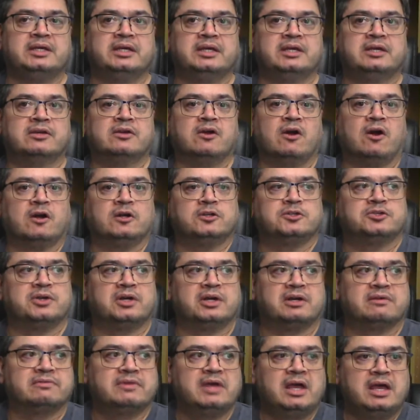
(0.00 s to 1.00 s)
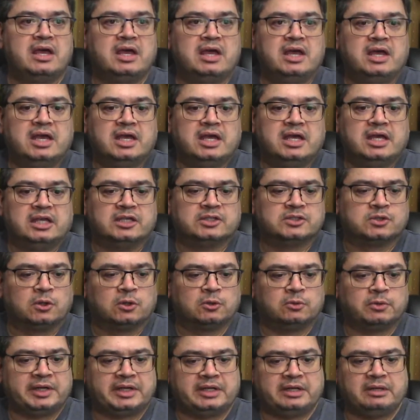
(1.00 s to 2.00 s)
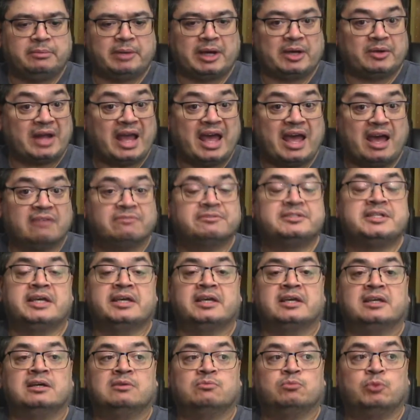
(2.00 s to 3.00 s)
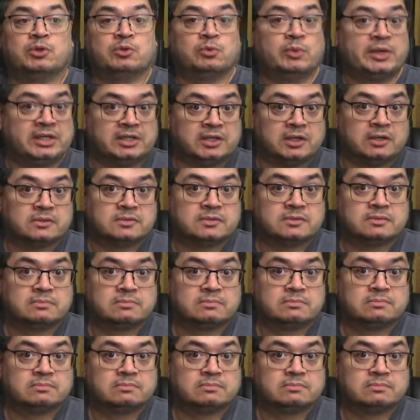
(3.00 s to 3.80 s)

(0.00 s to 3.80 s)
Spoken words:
gig hard drive is already about half taken up with Windows.